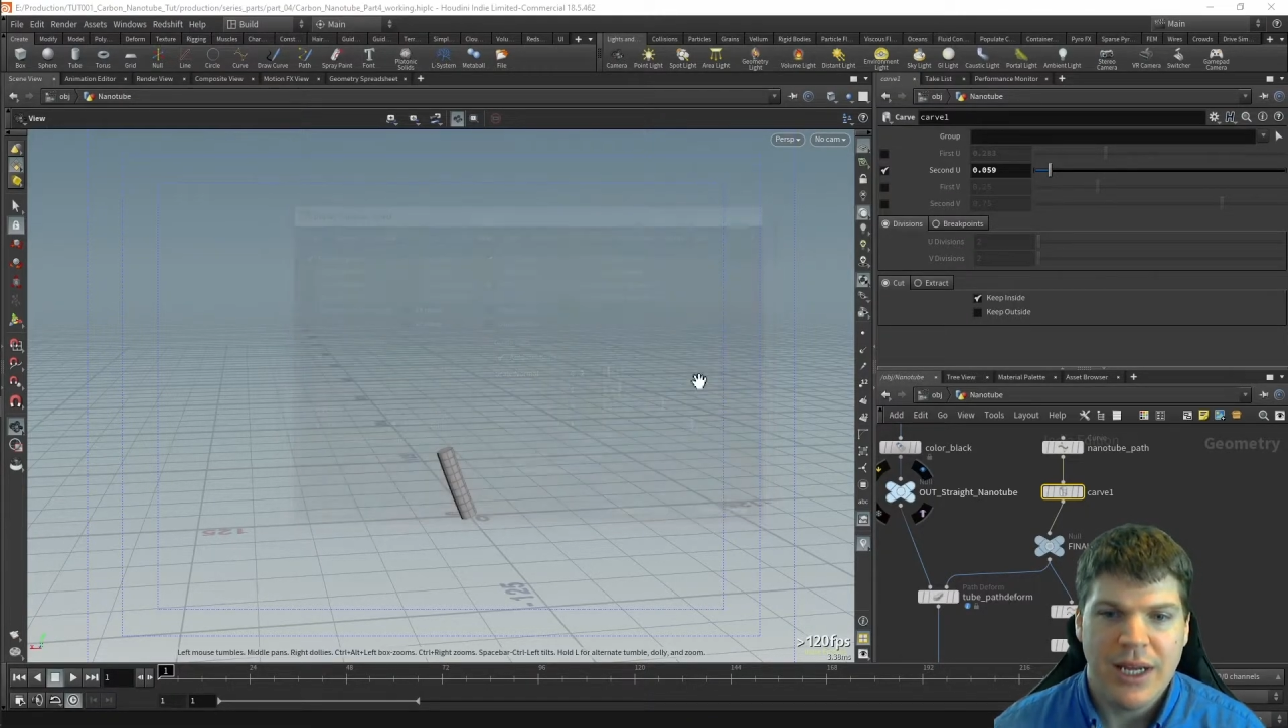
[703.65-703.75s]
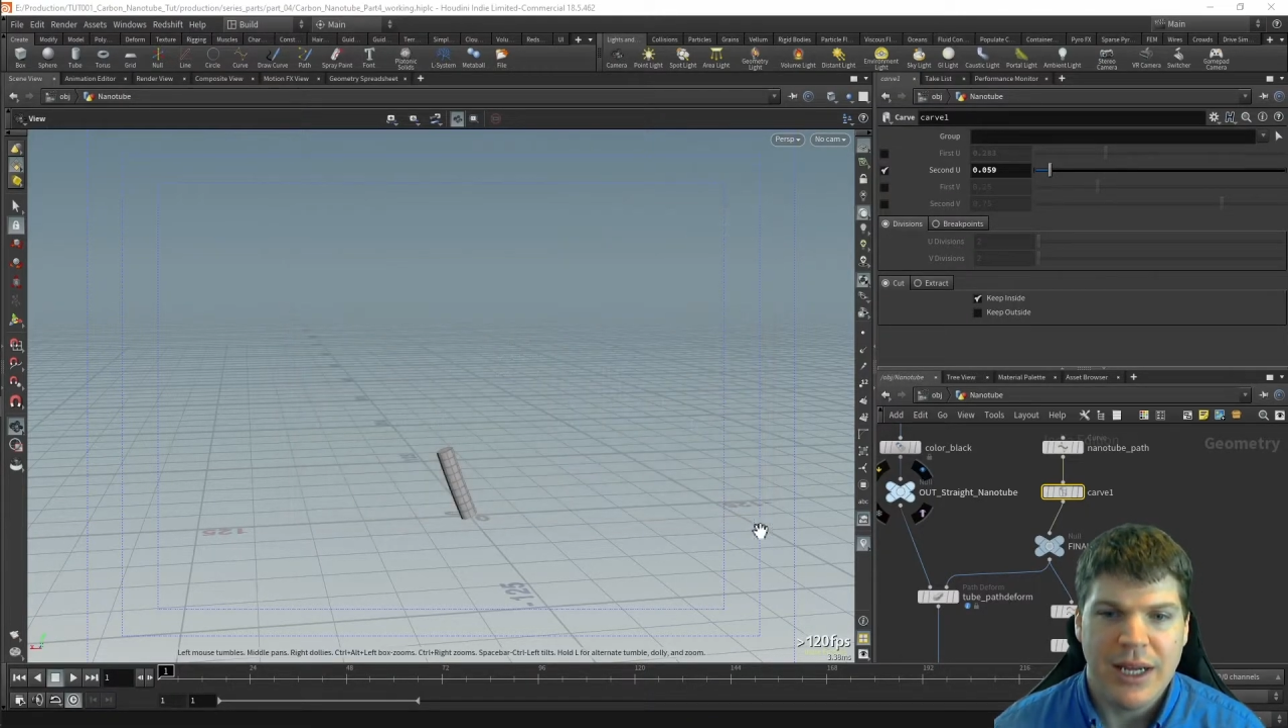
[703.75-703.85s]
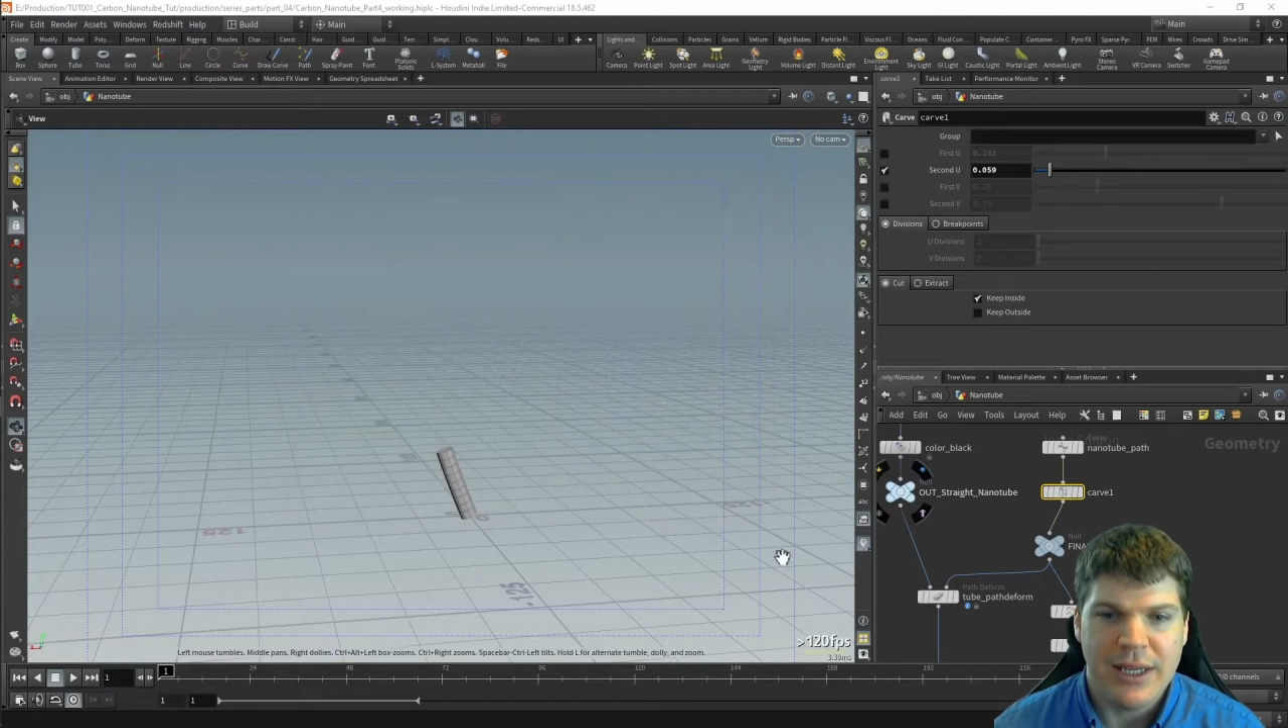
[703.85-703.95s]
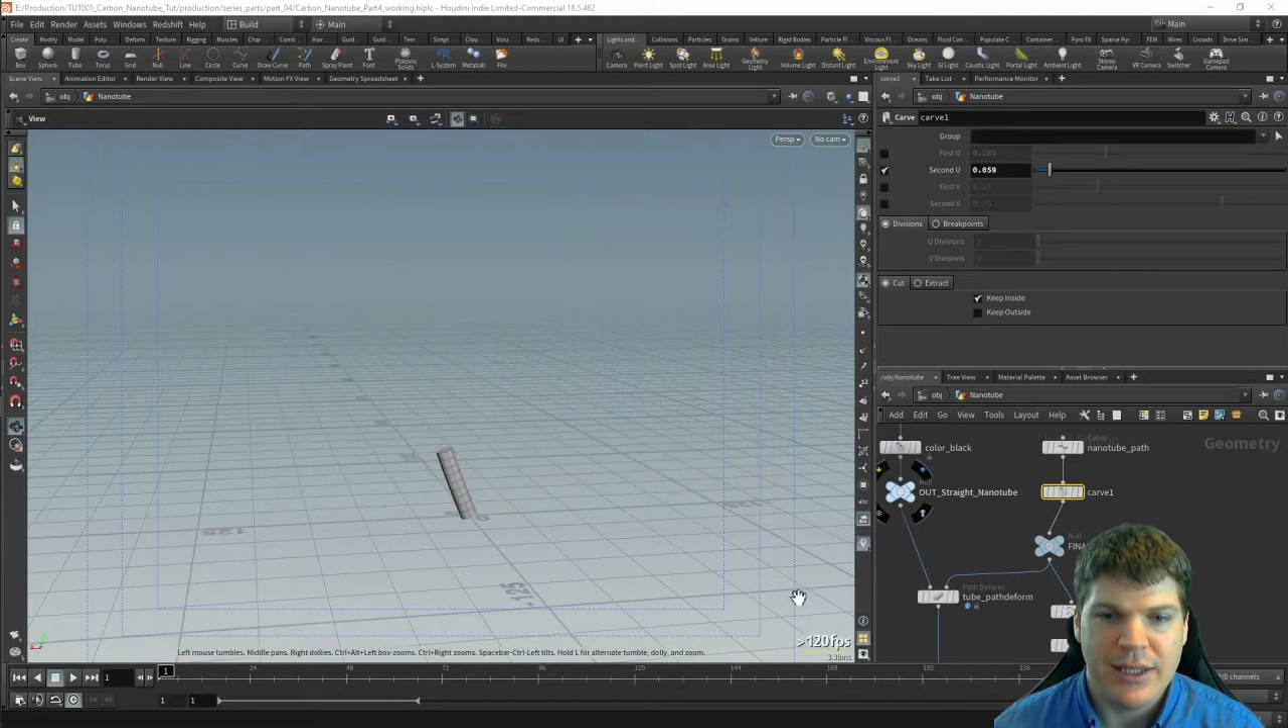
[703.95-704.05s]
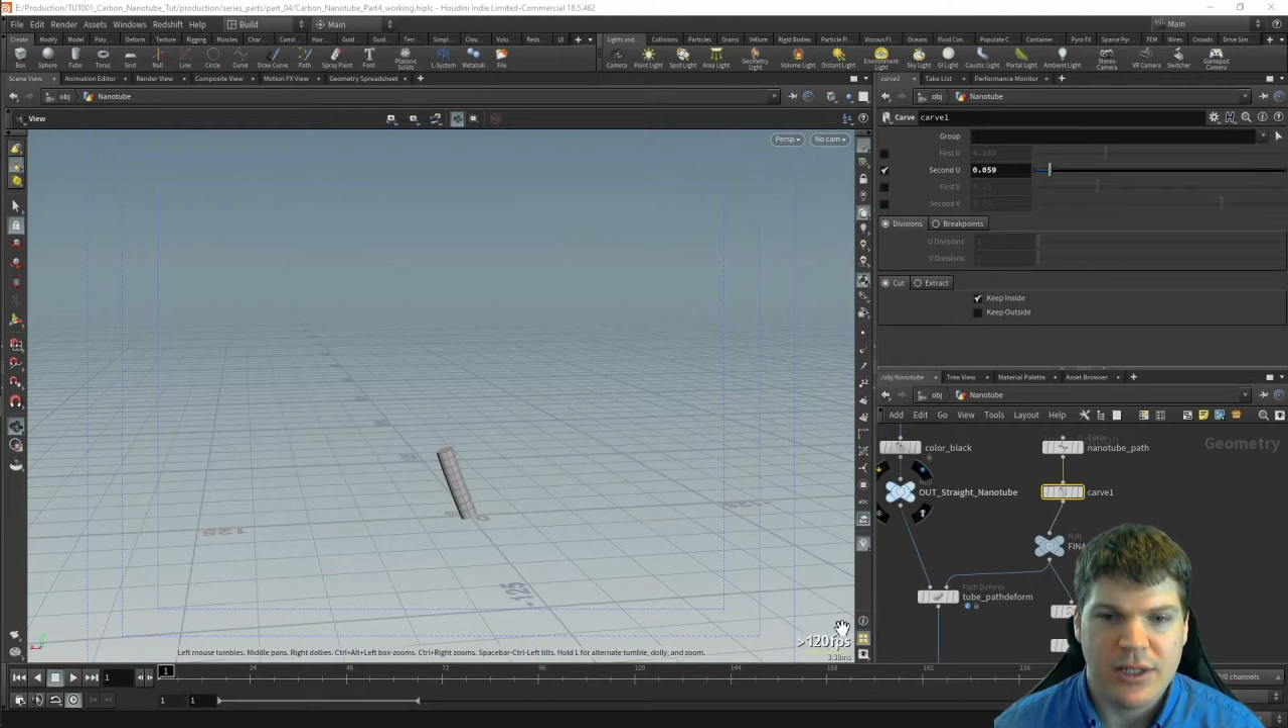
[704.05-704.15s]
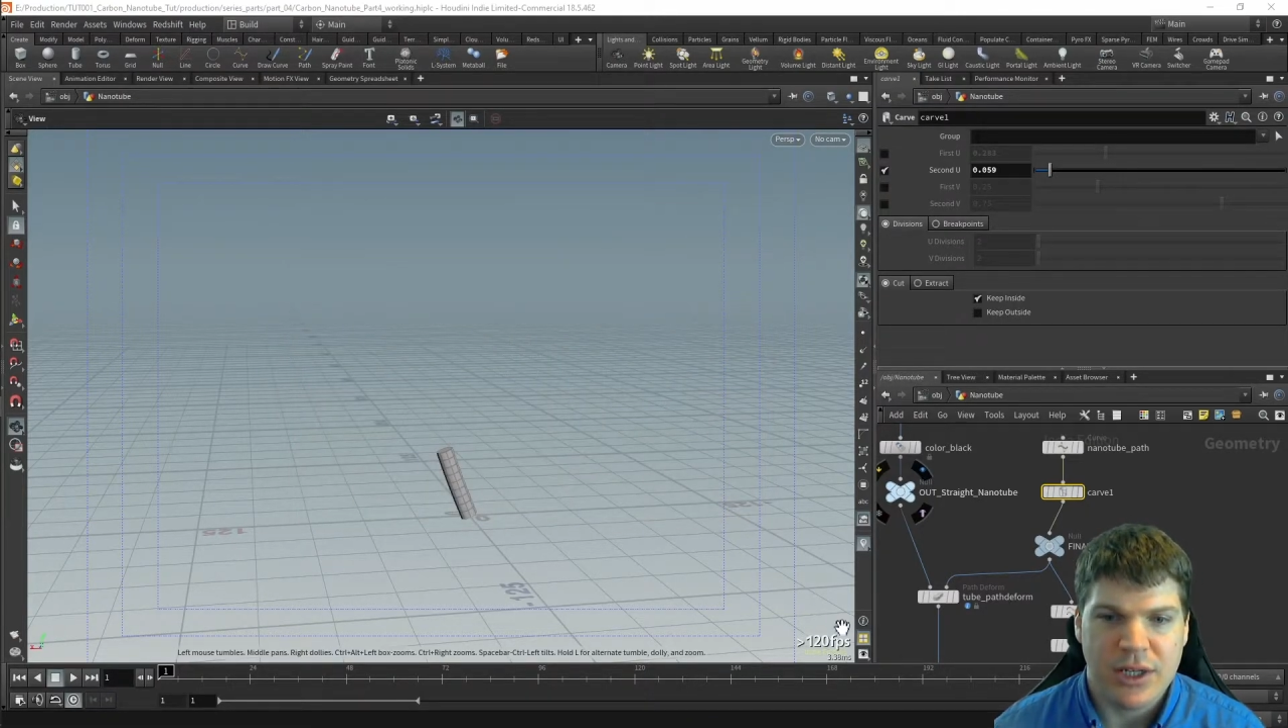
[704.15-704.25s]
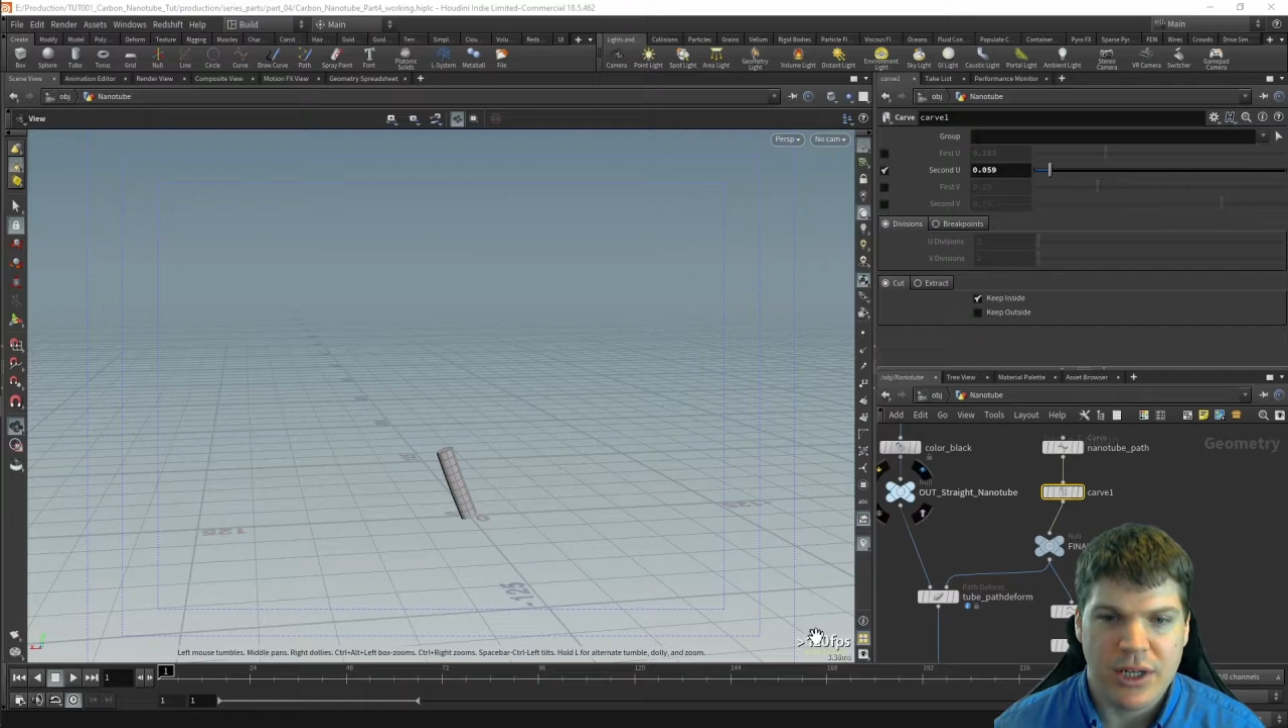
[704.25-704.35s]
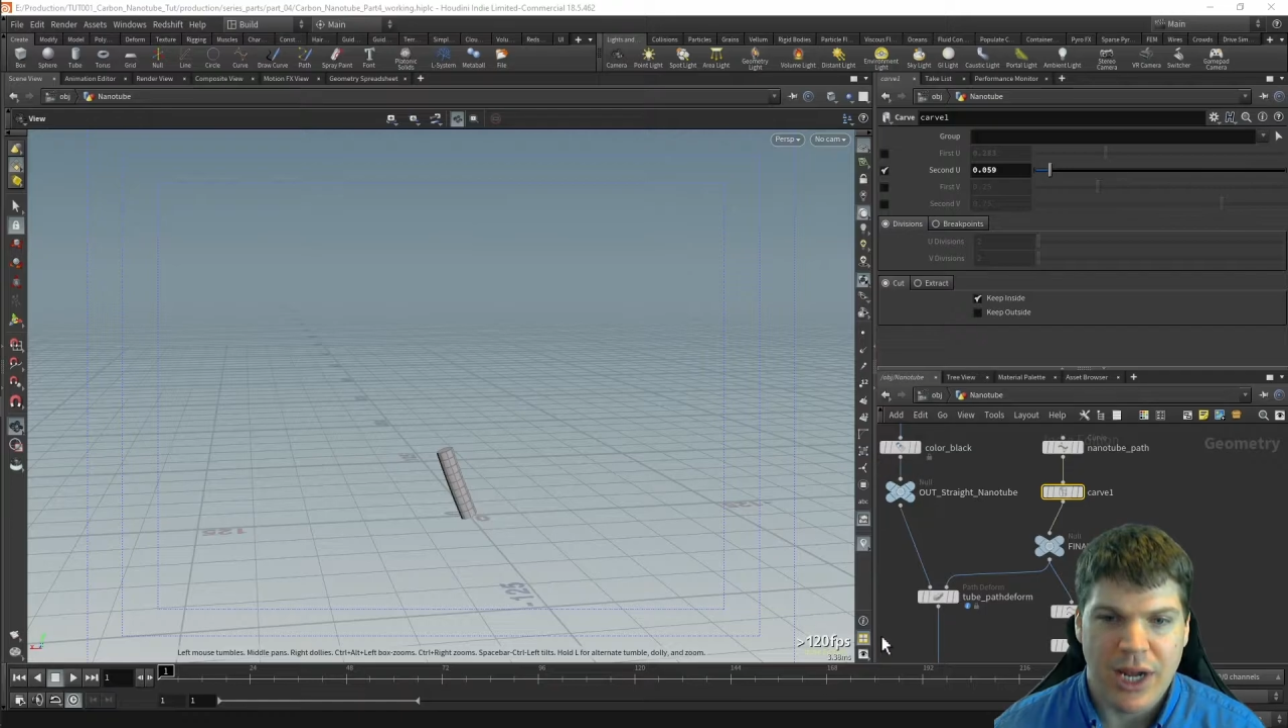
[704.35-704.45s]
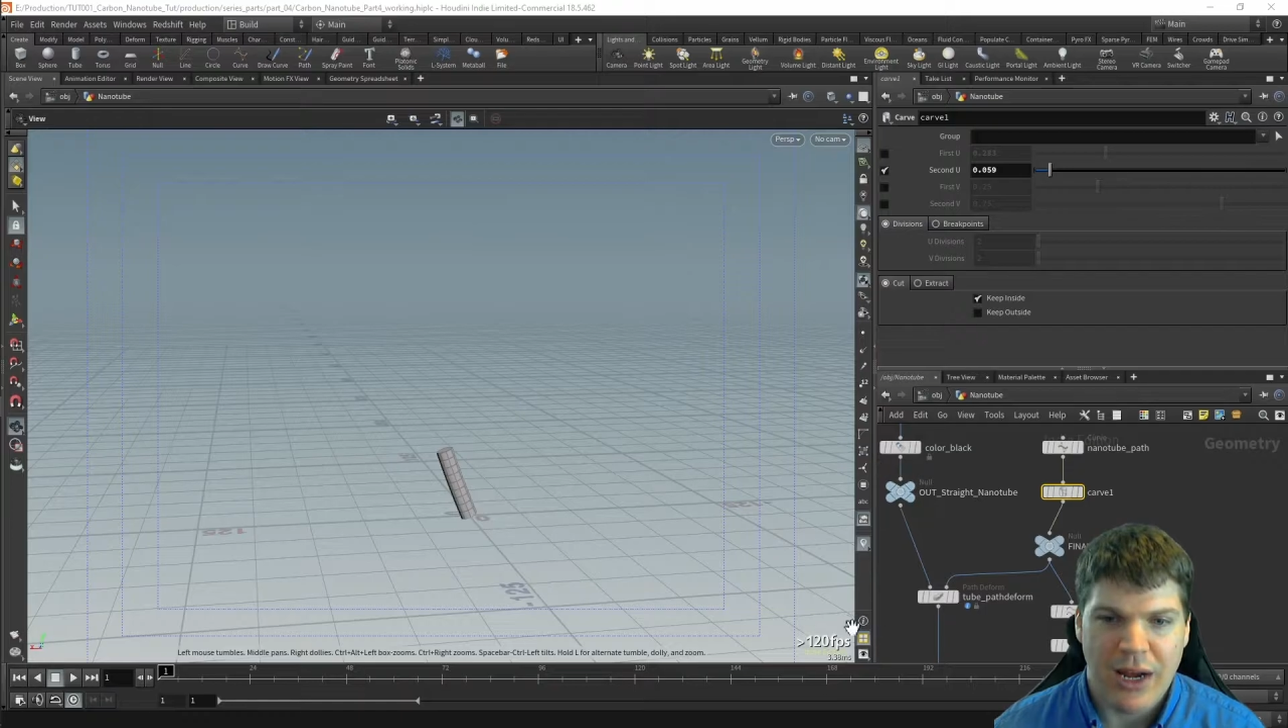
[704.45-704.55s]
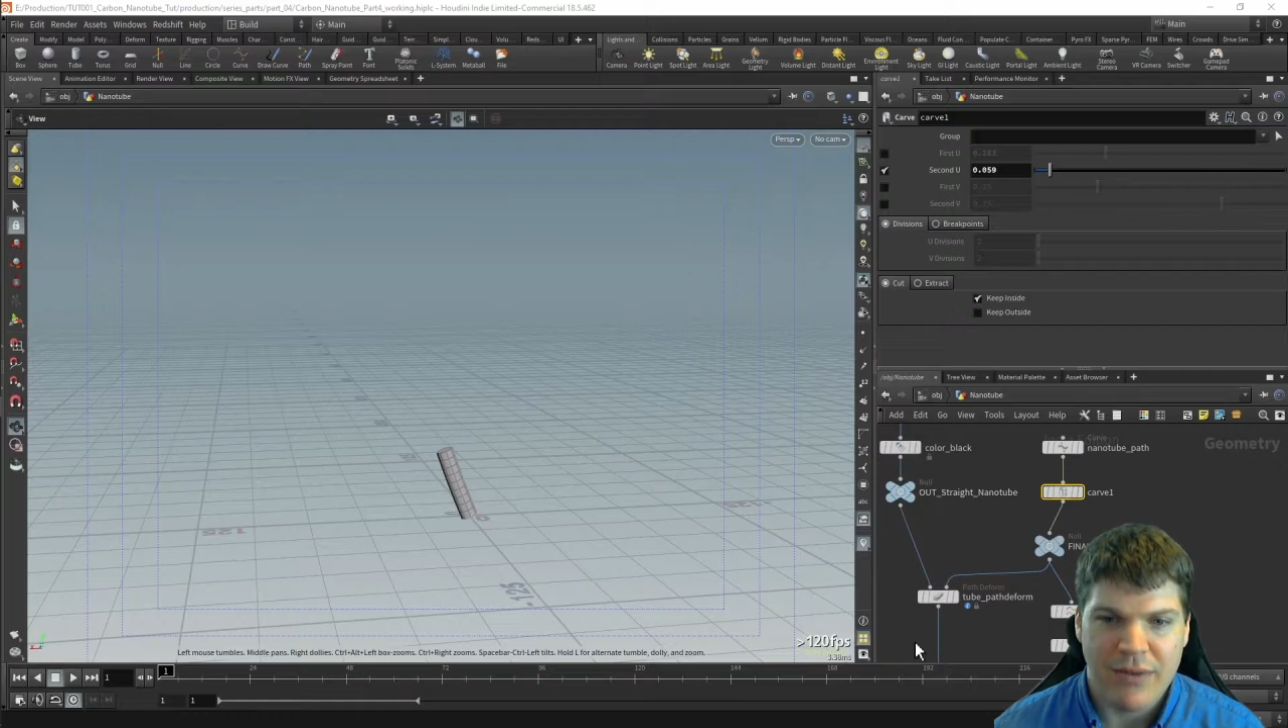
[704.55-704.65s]
is it's going
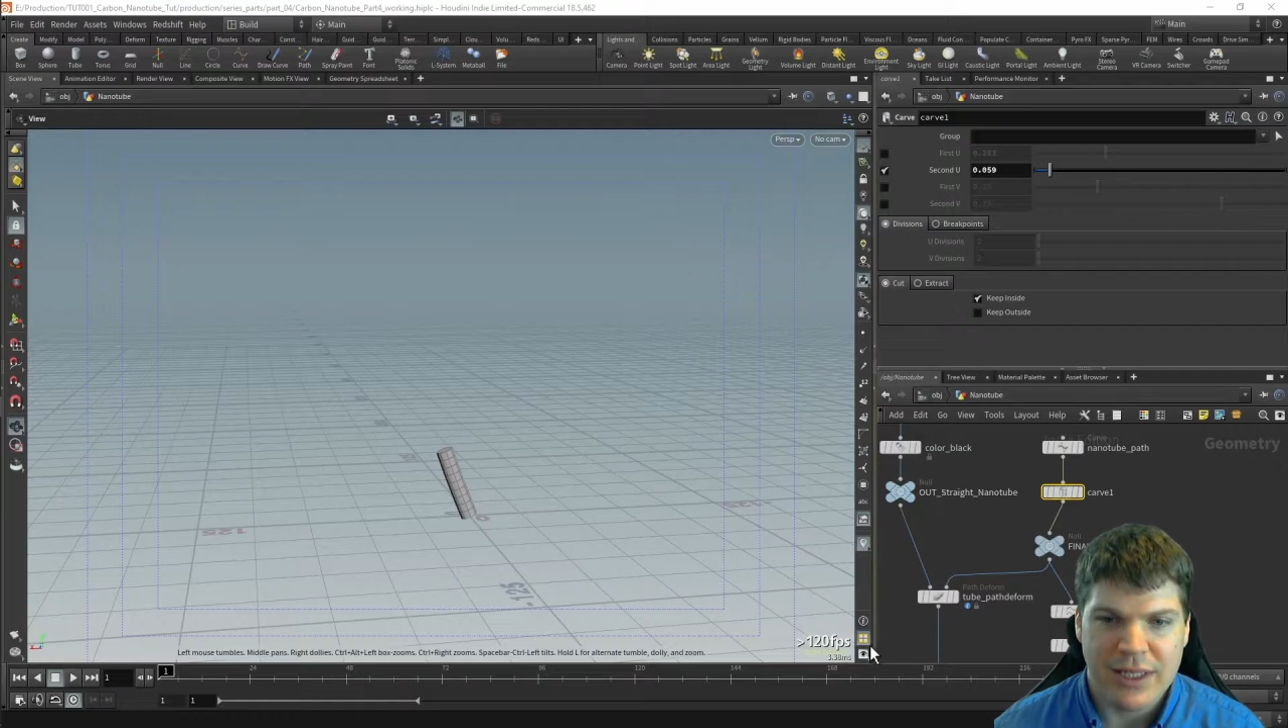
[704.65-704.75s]
to have